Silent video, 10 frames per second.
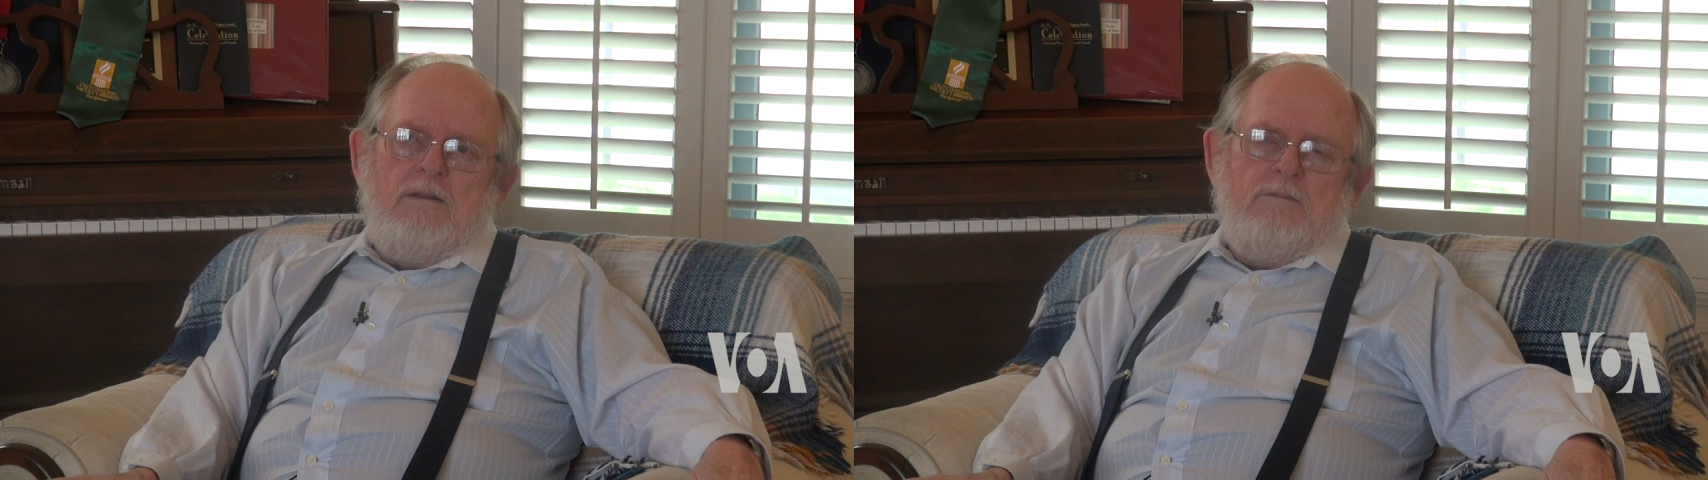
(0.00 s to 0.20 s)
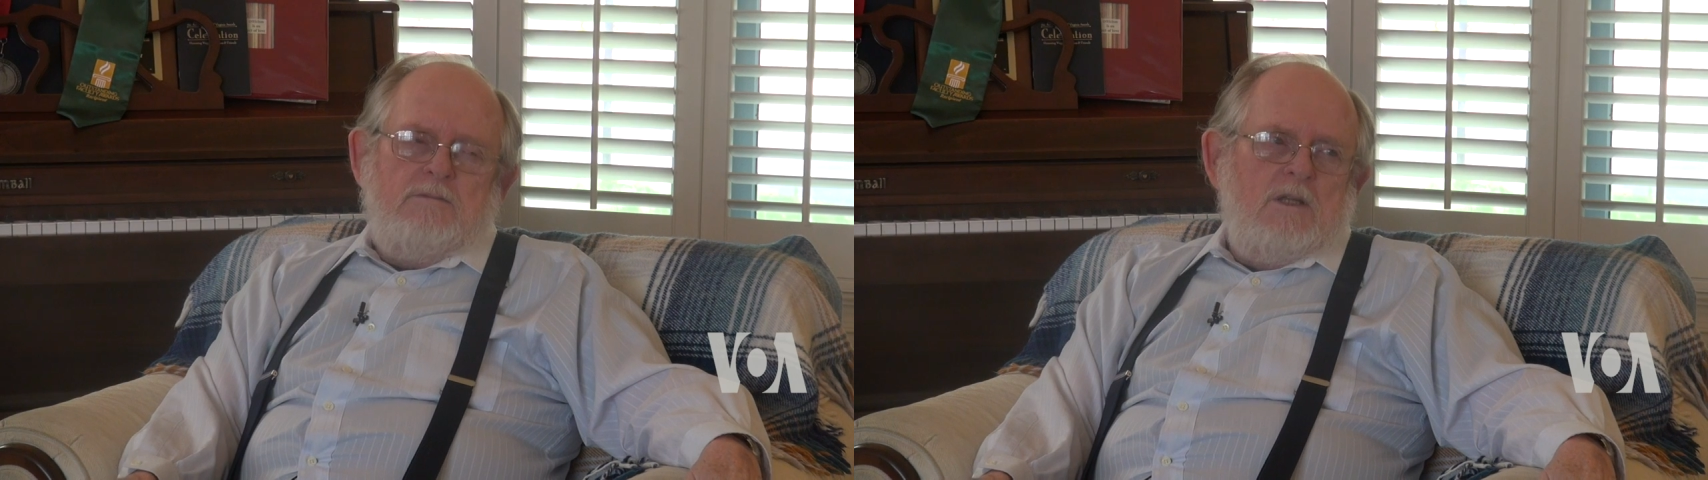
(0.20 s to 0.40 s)

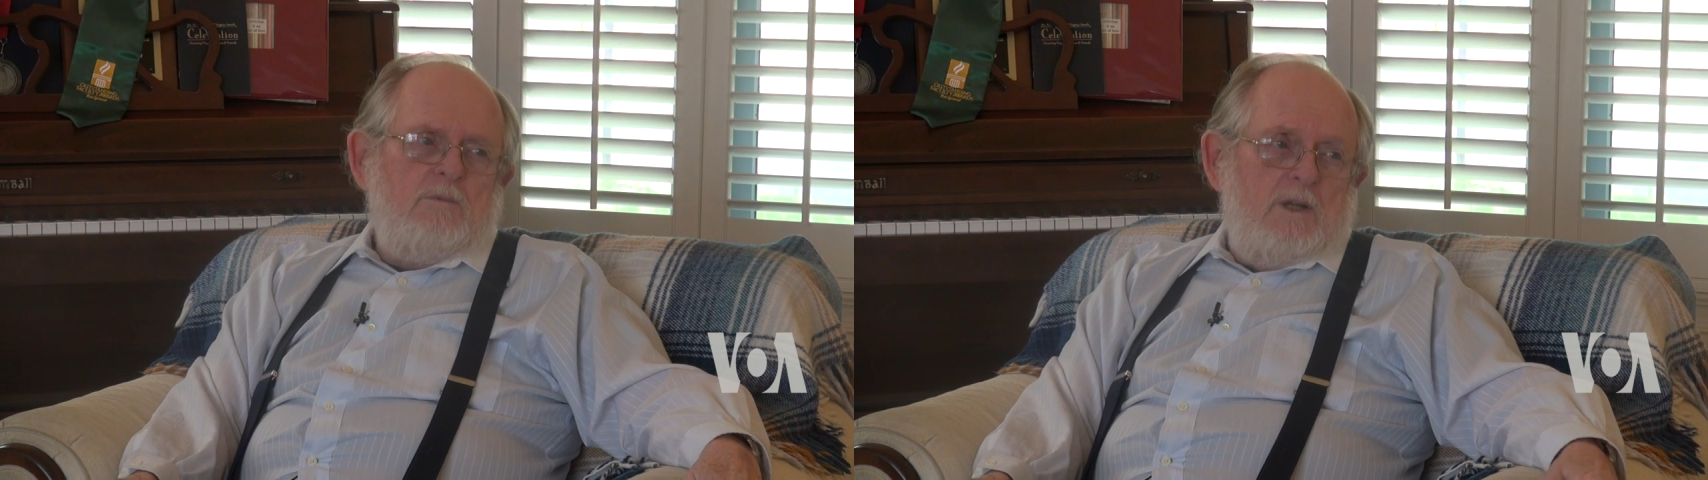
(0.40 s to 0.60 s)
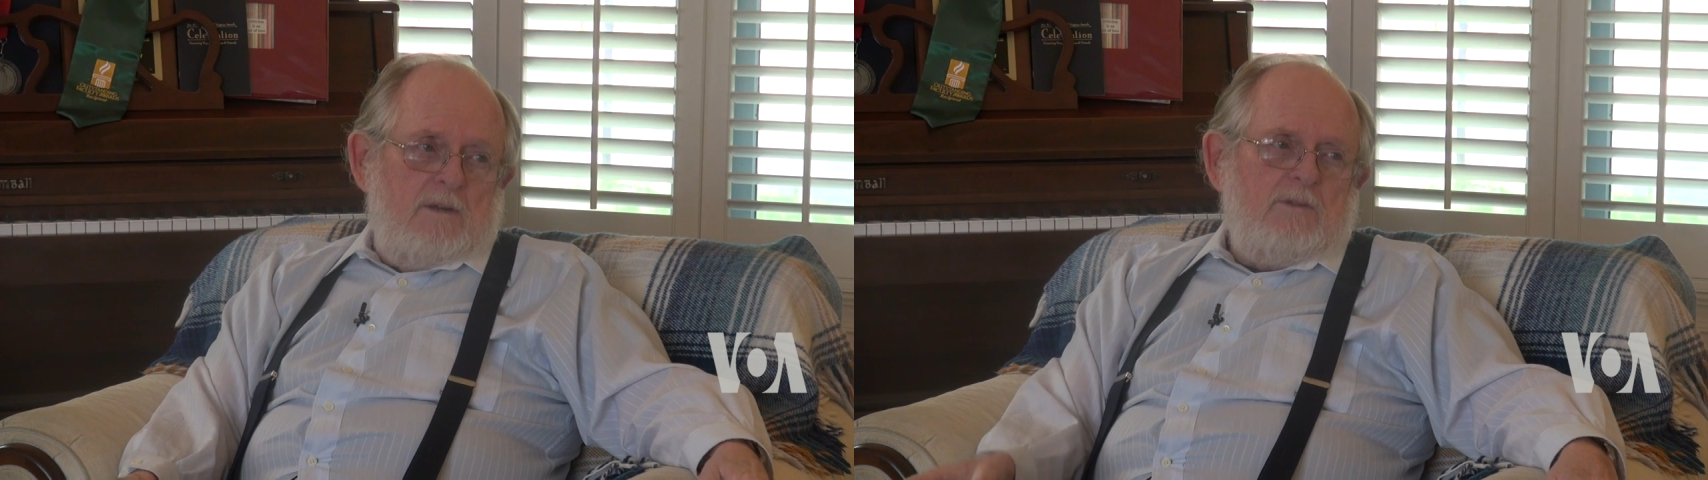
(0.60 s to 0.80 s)

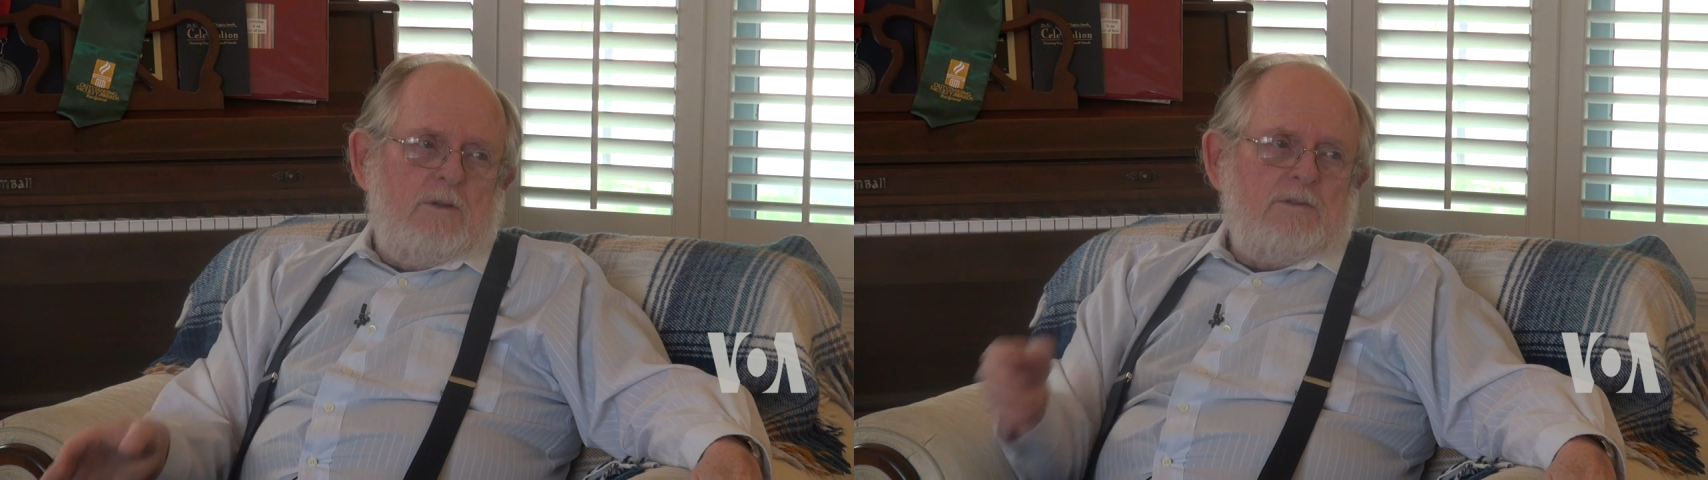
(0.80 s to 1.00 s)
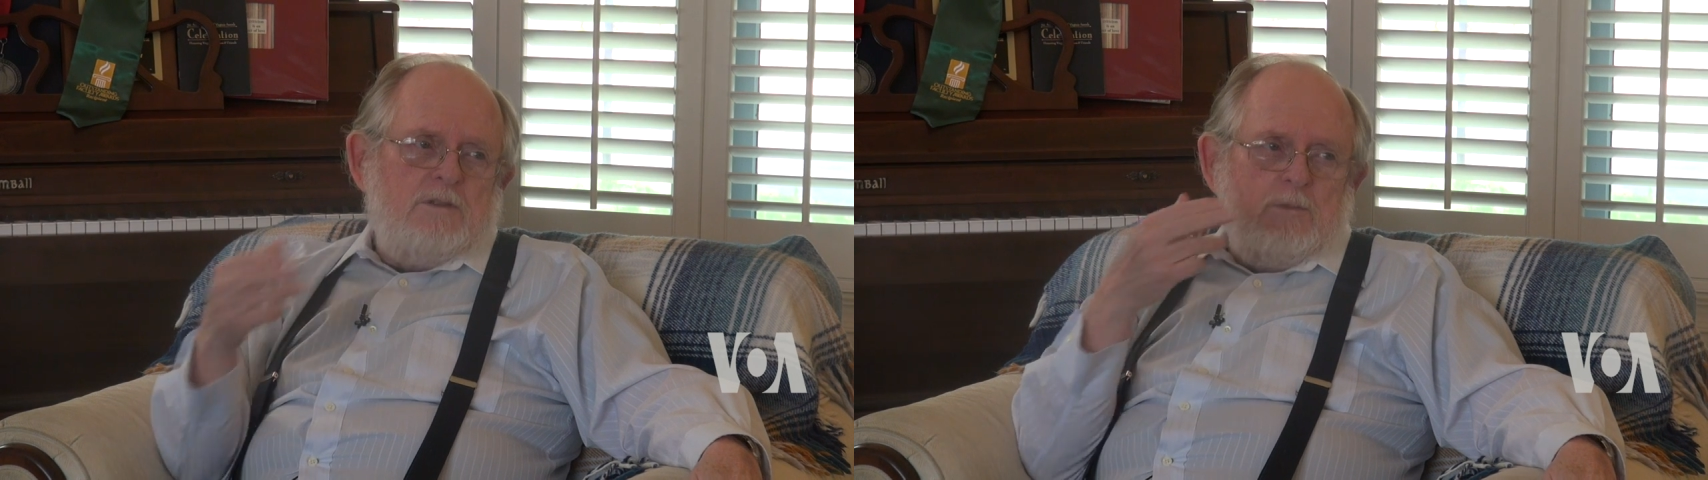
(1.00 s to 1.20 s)
then we'd have to
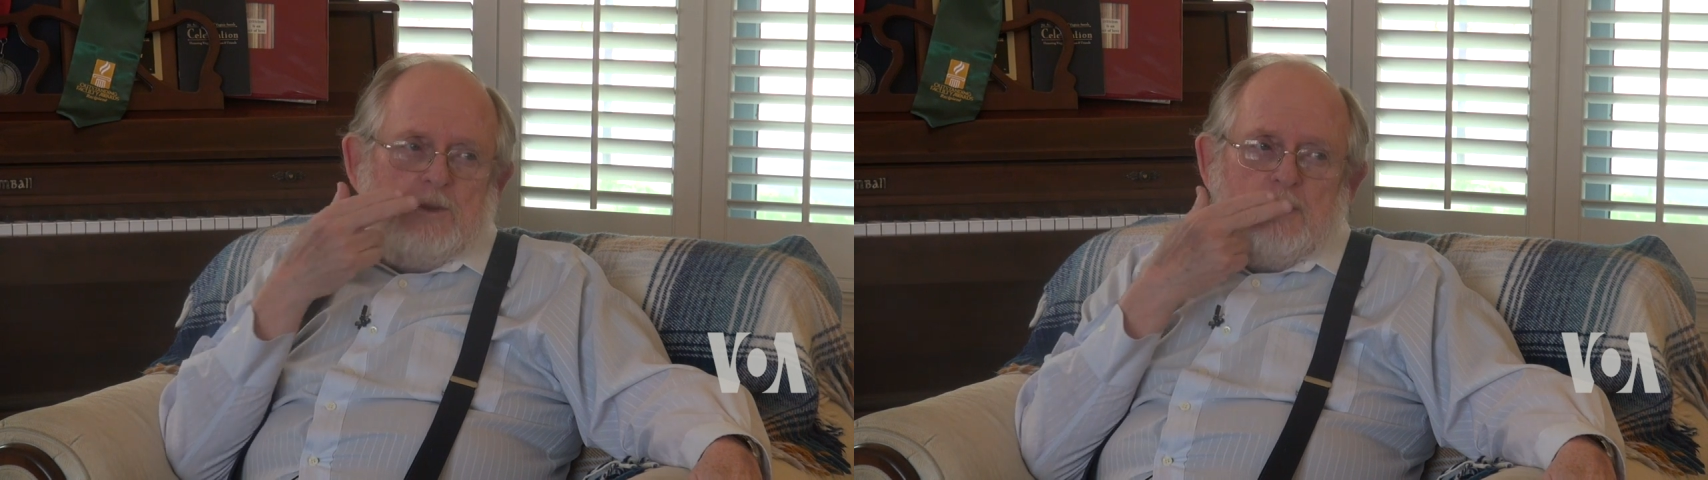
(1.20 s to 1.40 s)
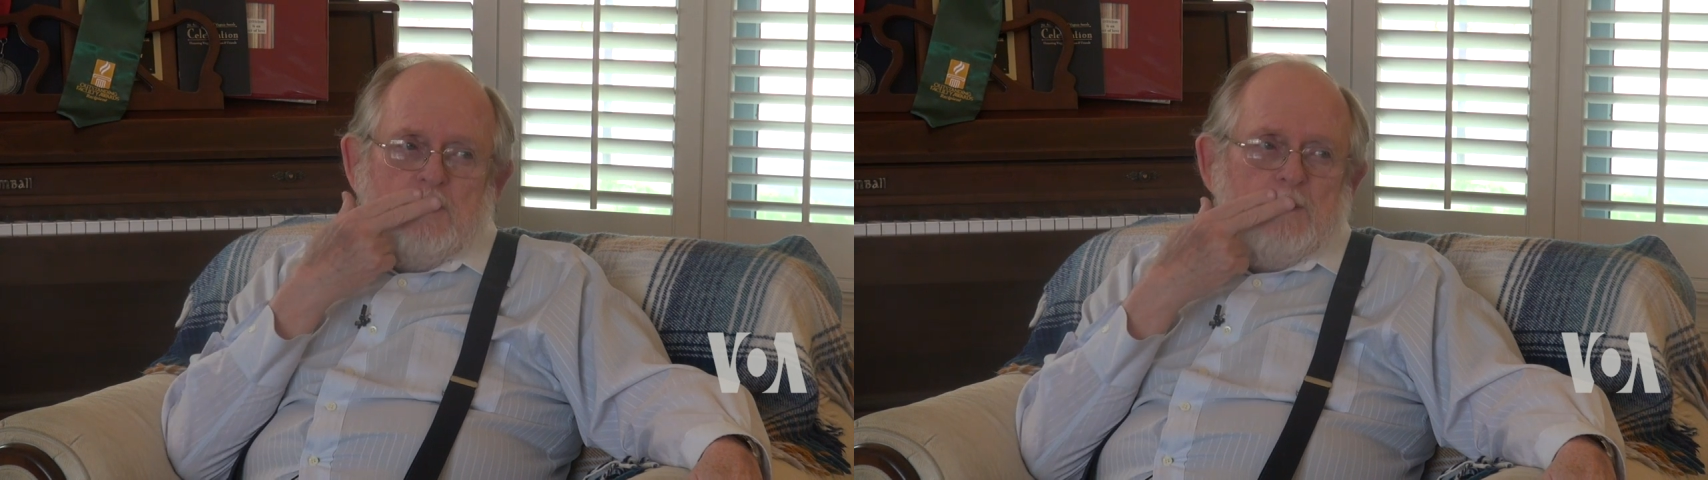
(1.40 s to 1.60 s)
go to
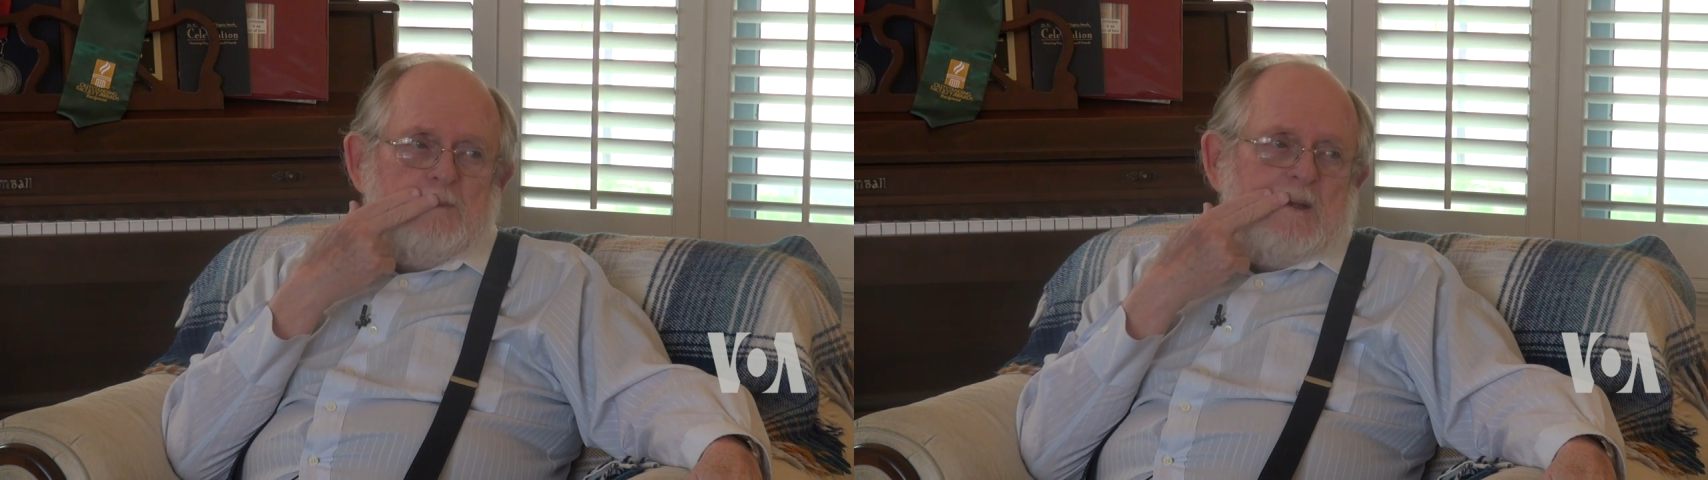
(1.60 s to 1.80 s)
summer school.